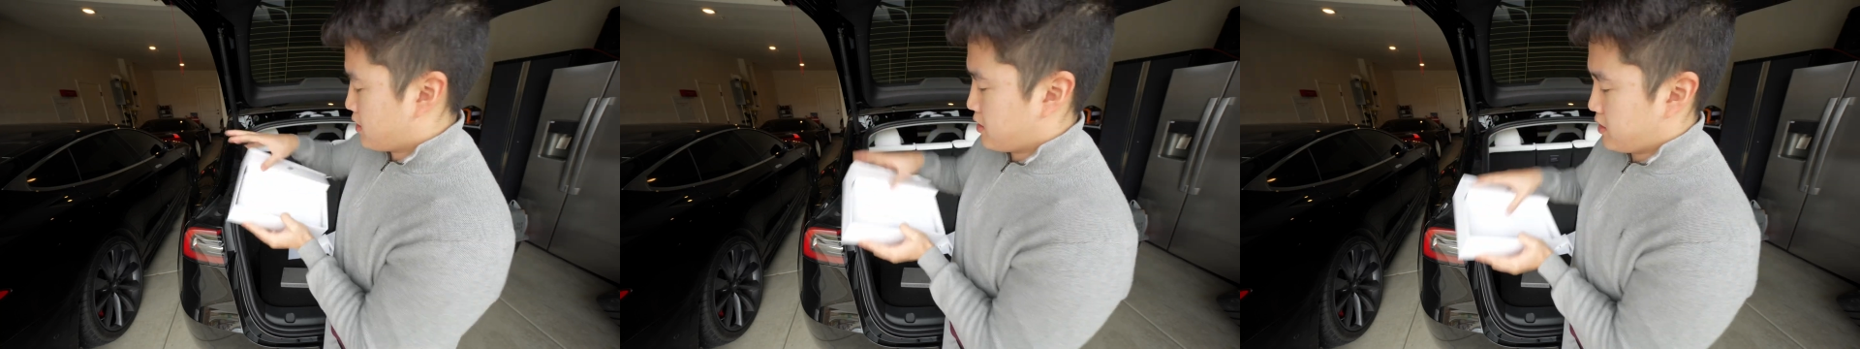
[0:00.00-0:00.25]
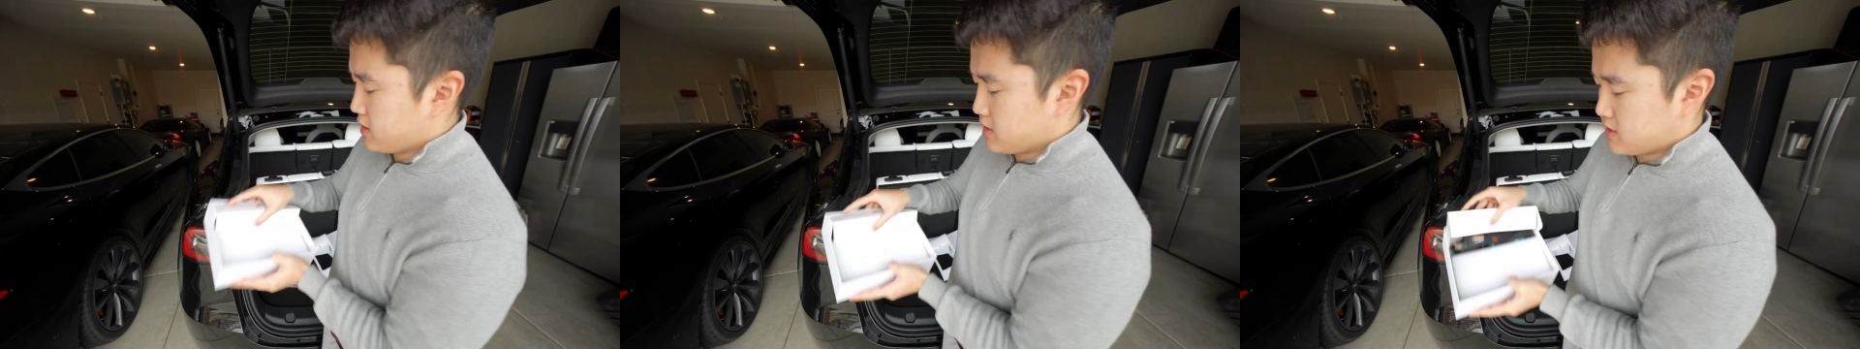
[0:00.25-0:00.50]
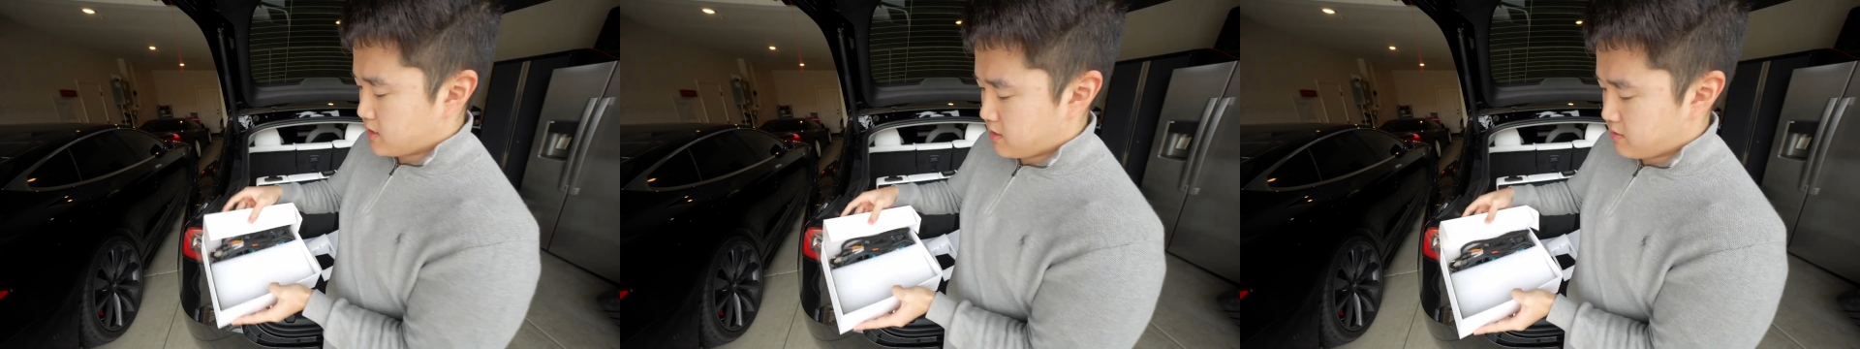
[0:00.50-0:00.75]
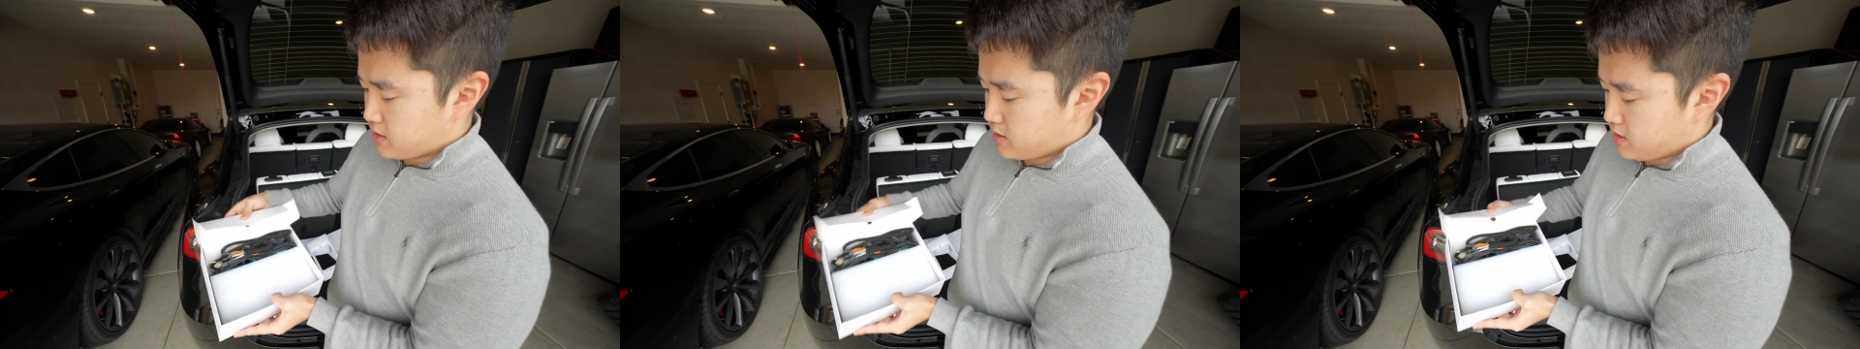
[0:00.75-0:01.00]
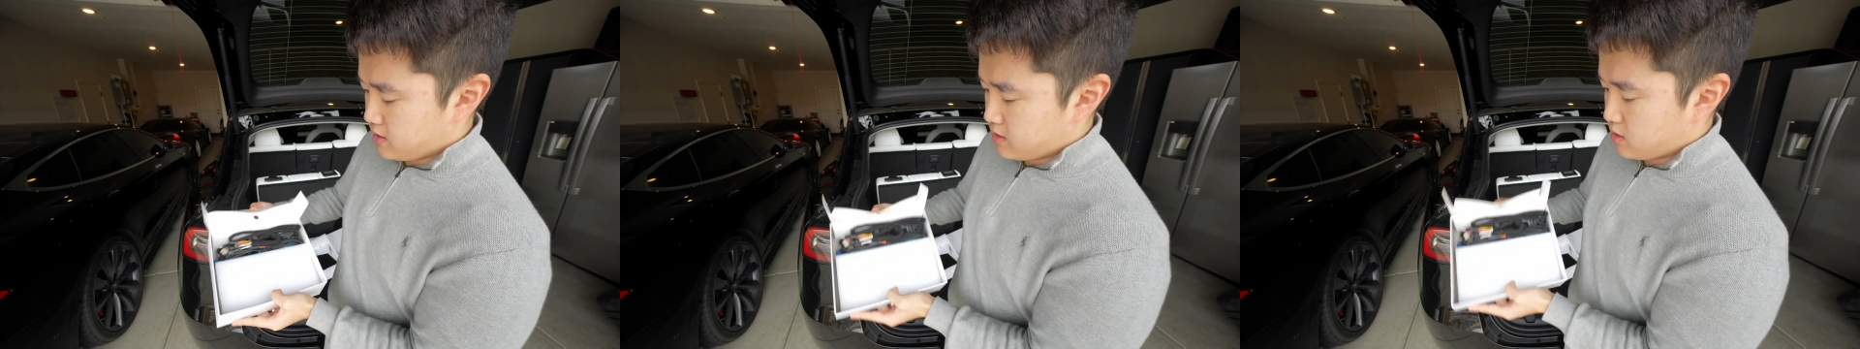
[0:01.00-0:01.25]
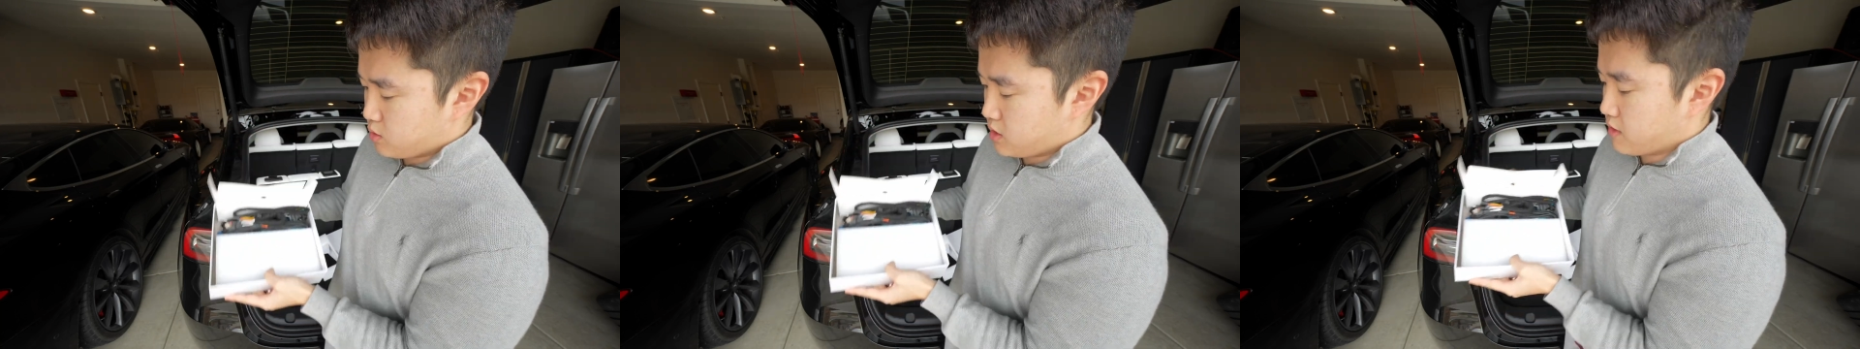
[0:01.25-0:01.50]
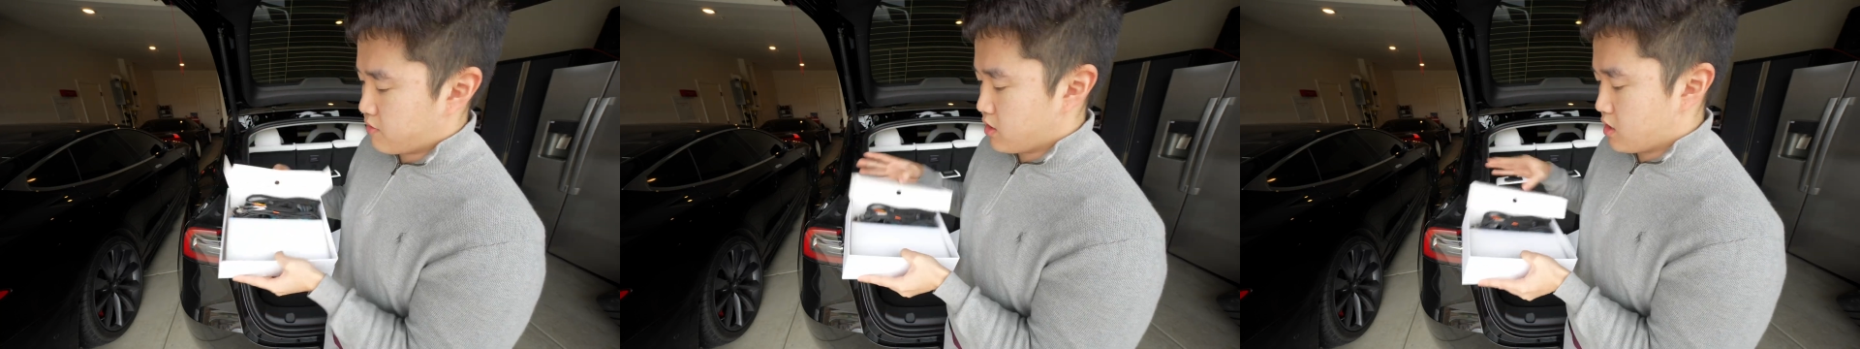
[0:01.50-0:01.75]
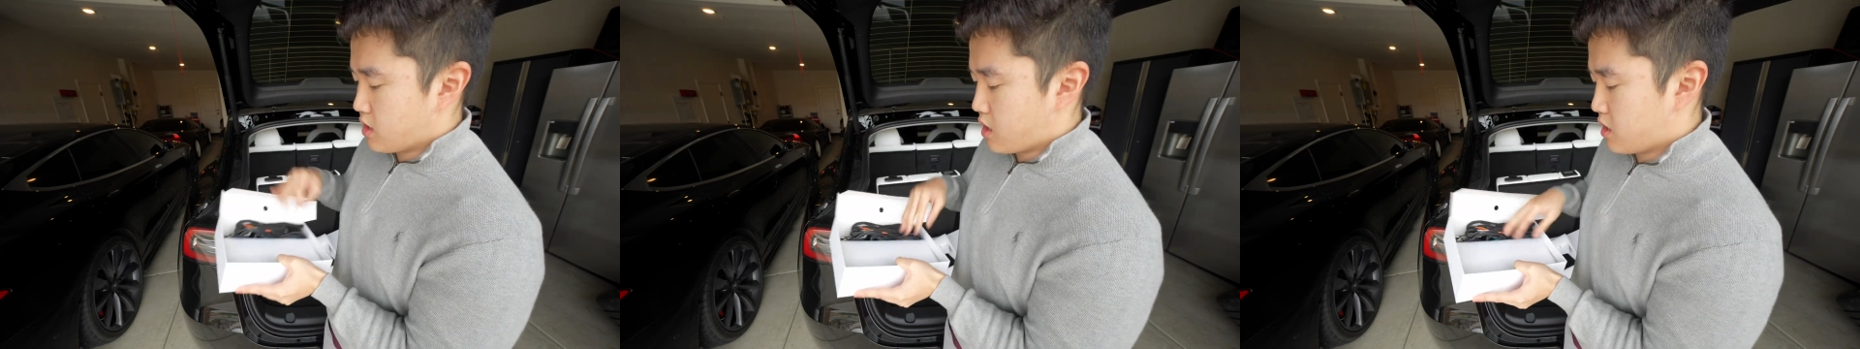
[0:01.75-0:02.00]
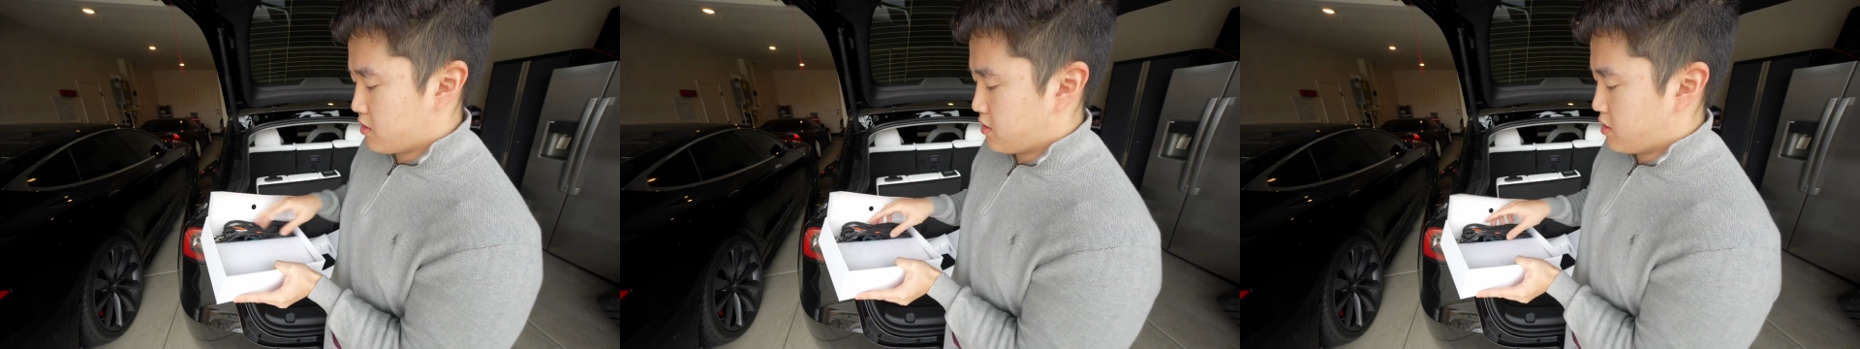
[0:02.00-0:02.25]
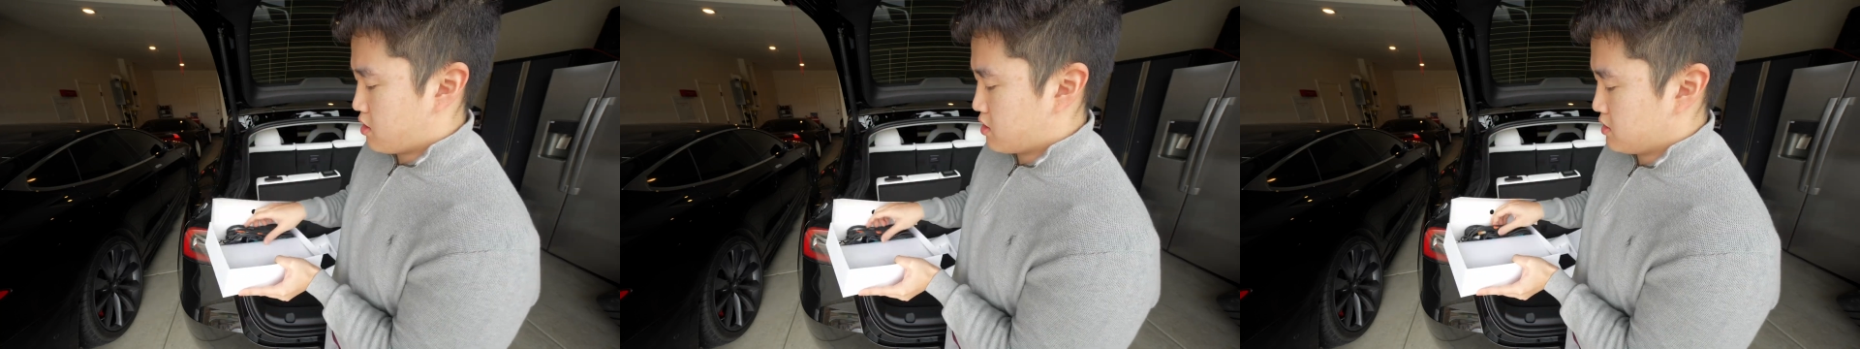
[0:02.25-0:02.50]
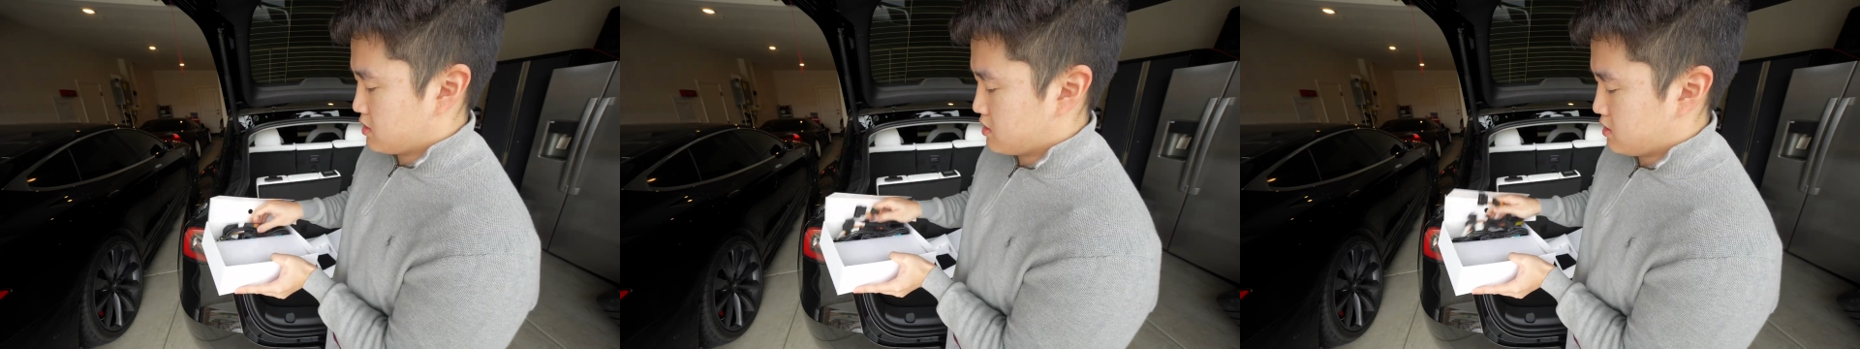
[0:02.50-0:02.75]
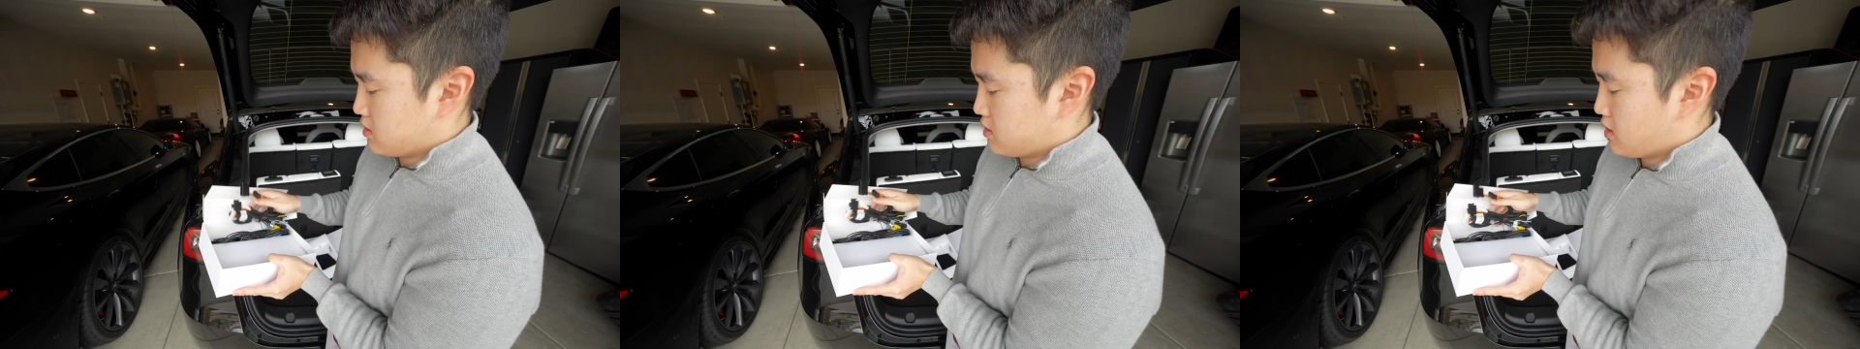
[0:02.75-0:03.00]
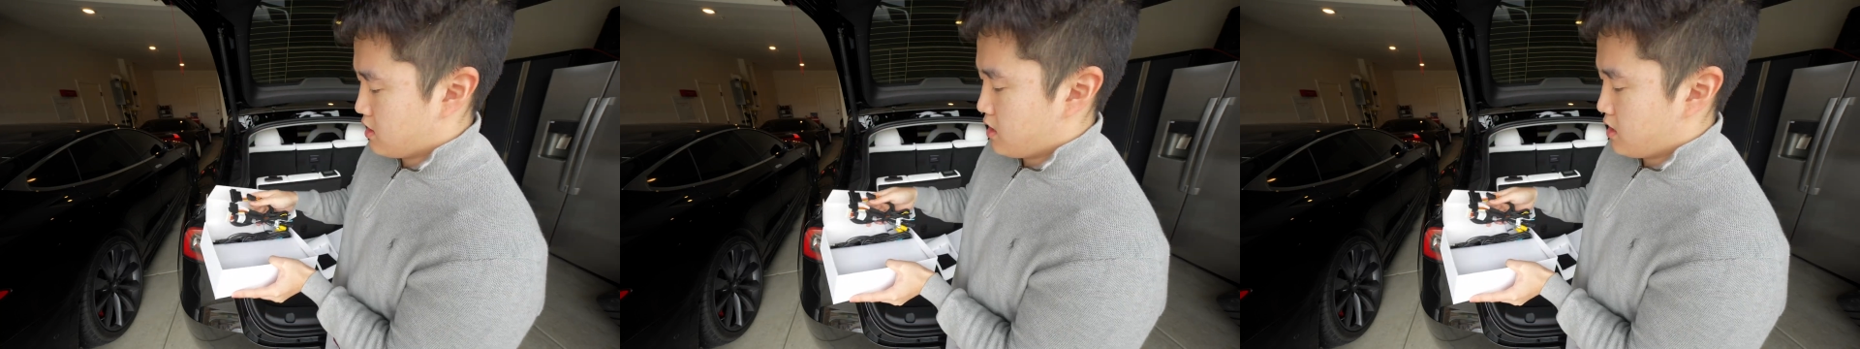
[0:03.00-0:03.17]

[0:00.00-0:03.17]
on this side right here you have a lot of the harnesses,